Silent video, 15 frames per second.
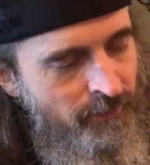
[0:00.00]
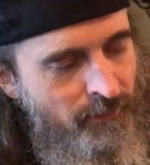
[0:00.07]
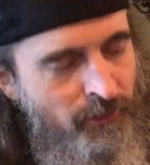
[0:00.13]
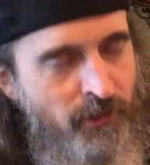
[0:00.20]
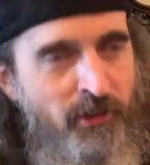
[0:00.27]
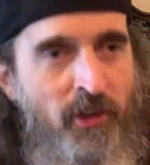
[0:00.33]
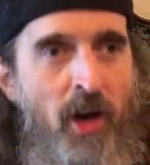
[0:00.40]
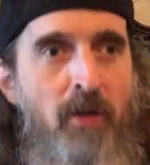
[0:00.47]

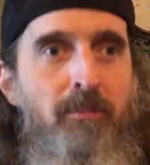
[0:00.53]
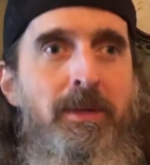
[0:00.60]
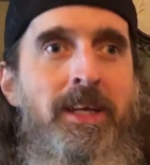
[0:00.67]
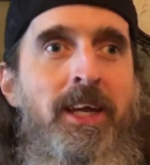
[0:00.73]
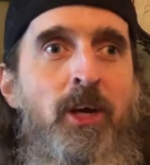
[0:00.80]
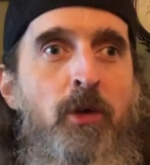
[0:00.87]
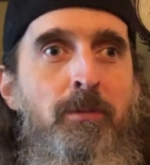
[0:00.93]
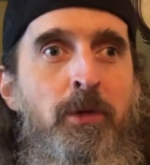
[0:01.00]
Zombie
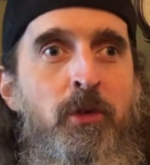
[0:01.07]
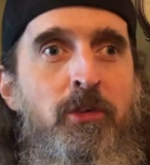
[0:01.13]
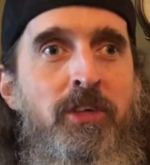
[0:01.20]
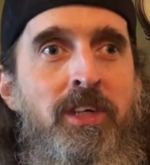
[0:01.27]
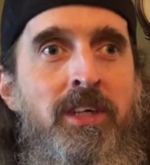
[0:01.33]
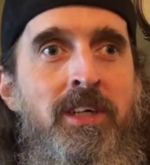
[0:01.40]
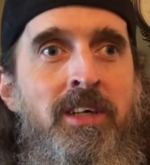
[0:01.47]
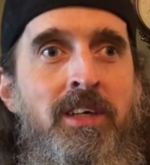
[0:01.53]
Gary
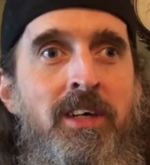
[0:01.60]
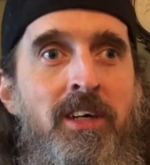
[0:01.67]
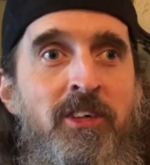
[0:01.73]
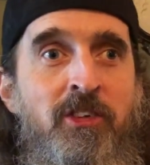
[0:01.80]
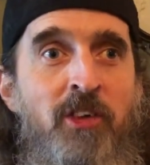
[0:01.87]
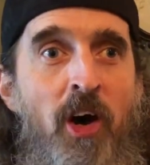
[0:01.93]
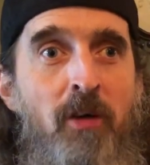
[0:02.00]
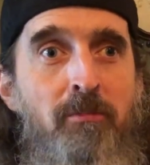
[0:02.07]
Busey, a
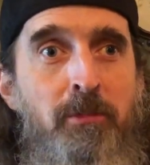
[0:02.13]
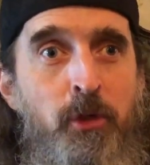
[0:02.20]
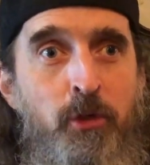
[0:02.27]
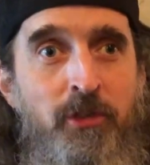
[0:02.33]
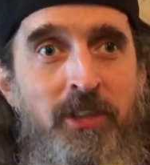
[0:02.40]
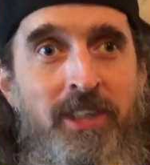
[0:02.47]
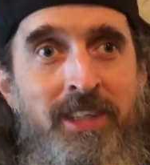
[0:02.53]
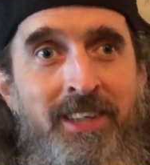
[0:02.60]

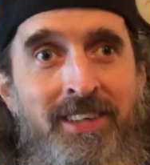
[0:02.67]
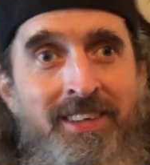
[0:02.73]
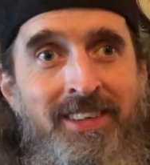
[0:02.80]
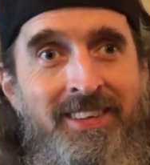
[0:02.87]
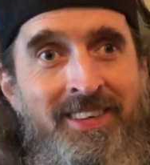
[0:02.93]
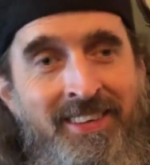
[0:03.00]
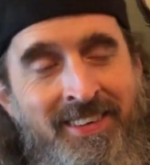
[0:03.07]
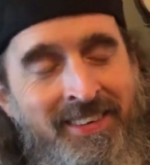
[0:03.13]
Zombusey.
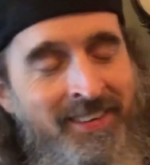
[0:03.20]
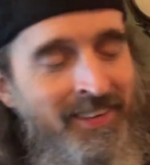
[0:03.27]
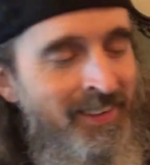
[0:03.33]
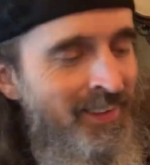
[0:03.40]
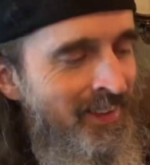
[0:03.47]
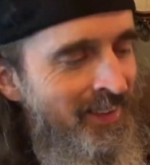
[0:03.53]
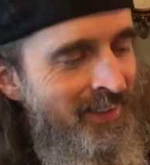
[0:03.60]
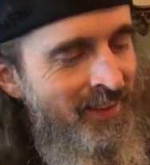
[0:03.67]

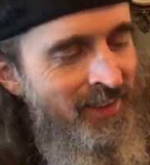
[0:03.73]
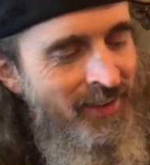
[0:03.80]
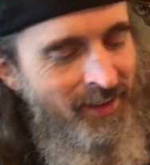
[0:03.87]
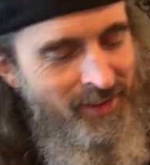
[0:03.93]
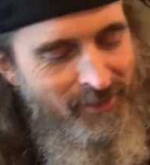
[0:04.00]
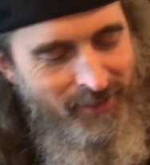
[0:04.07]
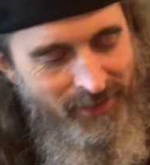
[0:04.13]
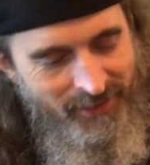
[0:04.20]

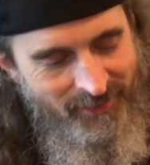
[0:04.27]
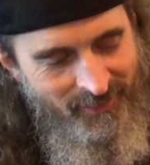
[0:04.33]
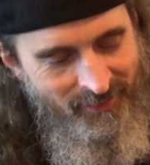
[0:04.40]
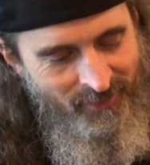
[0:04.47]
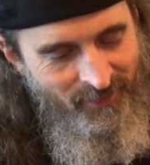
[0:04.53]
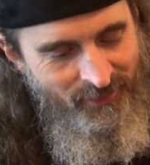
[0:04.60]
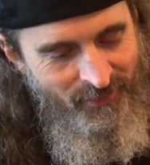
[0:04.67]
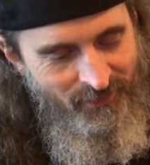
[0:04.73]
I mean,
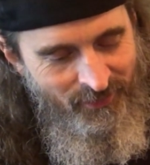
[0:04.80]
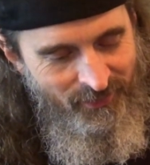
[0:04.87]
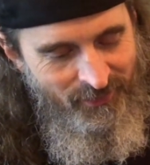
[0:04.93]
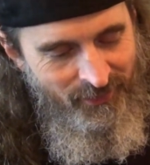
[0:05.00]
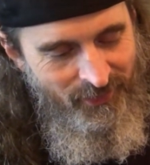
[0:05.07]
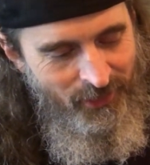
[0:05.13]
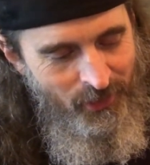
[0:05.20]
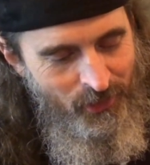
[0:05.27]

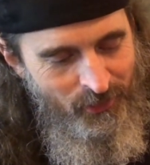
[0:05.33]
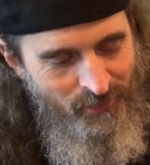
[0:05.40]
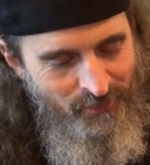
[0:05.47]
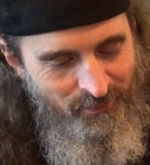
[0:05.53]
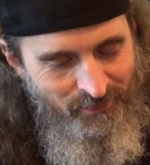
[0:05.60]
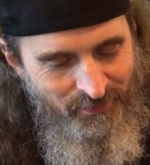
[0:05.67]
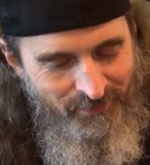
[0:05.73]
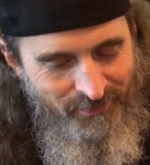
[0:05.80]
so
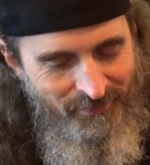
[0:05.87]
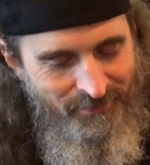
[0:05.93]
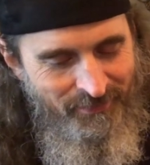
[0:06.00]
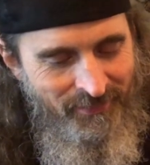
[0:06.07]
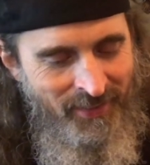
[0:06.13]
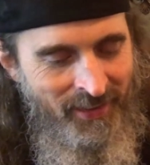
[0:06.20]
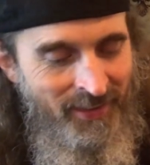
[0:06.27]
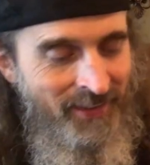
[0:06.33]

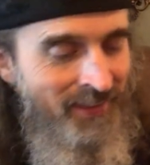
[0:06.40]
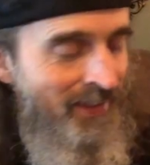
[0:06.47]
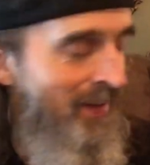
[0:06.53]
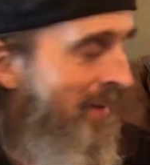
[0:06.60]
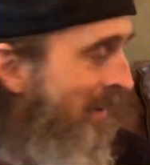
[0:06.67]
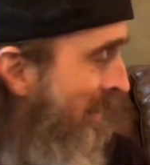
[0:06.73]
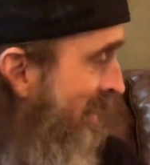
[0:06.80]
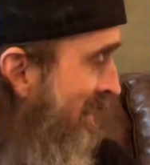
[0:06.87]

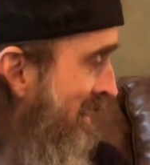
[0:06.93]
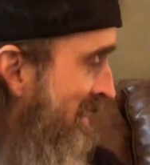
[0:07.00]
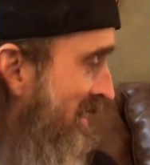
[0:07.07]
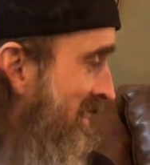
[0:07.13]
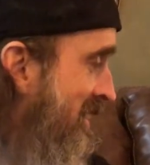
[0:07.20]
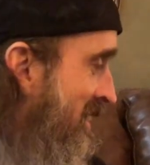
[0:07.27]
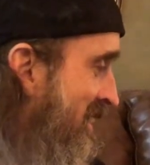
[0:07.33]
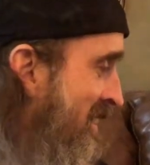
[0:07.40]
yeah.
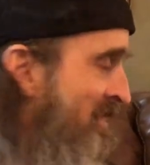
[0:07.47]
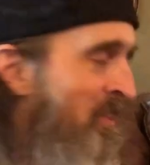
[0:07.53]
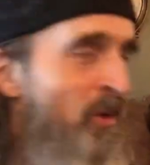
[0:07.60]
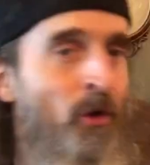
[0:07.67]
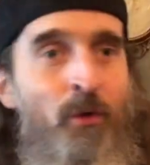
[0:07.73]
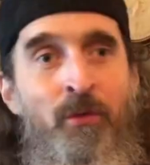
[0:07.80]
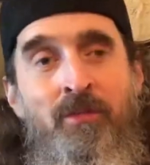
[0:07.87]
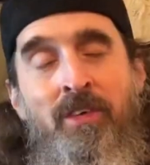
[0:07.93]
If you
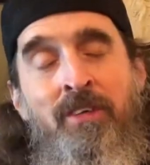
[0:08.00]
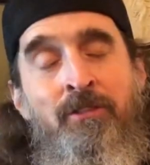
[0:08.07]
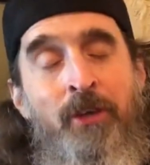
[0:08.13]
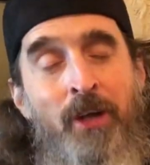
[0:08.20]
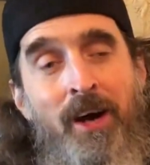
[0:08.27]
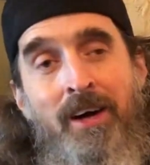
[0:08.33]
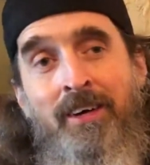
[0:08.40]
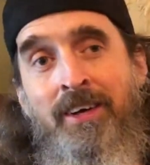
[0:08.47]
don't, if you're
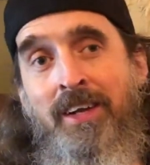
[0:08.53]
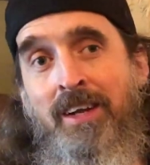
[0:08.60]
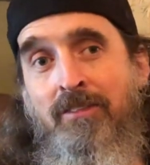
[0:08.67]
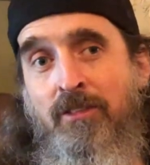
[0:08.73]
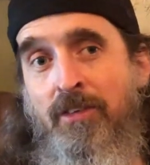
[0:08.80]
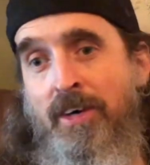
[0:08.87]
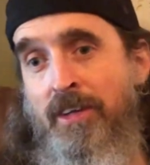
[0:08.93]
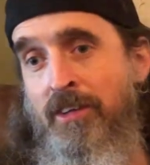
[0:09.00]
not lucky enough
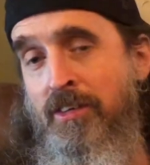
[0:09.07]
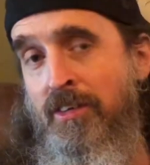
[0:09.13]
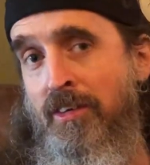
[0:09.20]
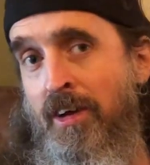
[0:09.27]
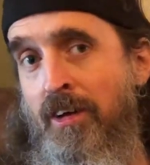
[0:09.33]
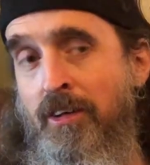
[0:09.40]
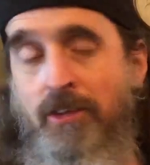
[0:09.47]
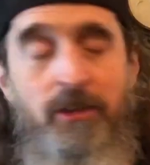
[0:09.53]
to find this at
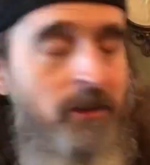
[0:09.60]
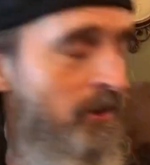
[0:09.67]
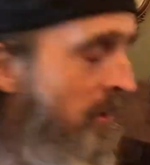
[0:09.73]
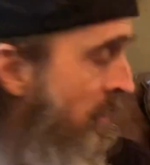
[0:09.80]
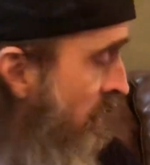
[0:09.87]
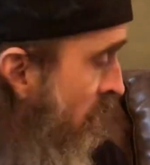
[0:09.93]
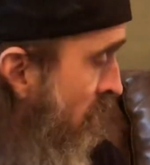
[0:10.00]
Dollar Tree,